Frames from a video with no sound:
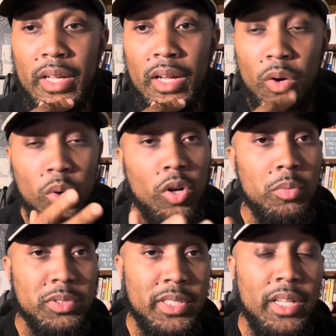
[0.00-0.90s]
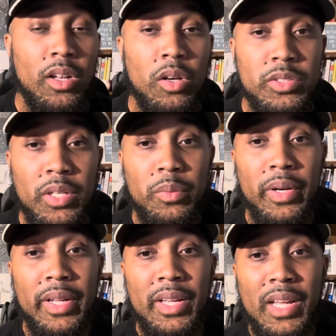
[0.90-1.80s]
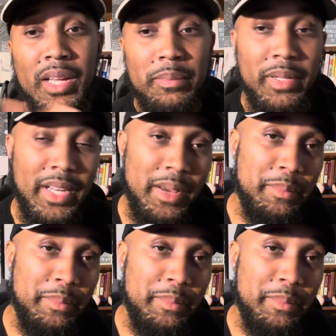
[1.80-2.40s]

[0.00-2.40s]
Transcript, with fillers: Oklahoma State lost their rank. But now